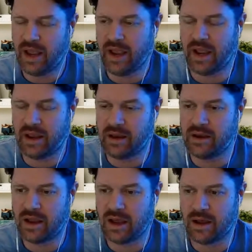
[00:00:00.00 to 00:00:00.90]

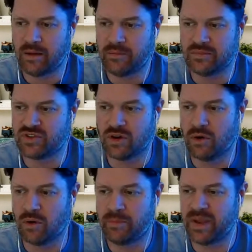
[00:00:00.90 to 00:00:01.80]
And
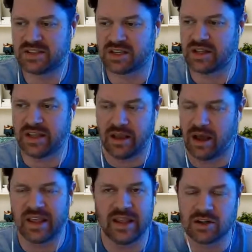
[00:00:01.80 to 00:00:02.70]
so basically
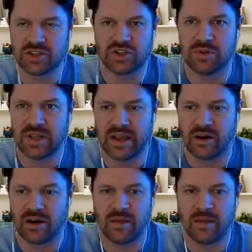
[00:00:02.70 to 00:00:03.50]
a year or two later,